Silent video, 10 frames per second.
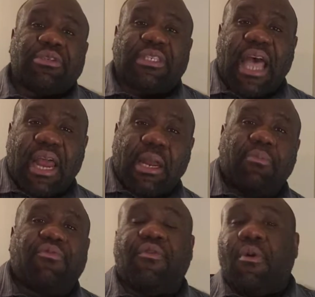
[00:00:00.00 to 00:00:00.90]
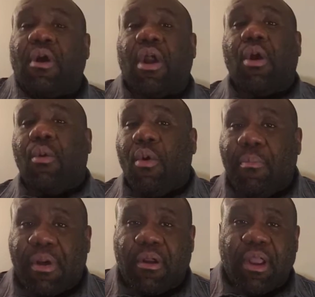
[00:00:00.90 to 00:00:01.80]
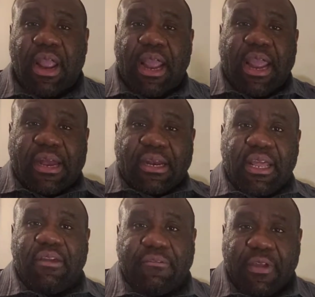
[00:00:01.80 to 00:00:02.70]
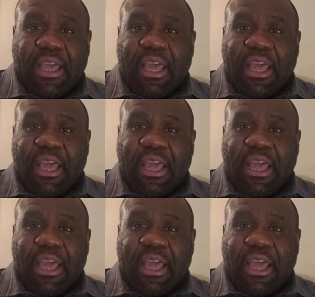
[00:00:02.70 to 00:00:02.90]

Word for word: sign up for Uber and Lyft,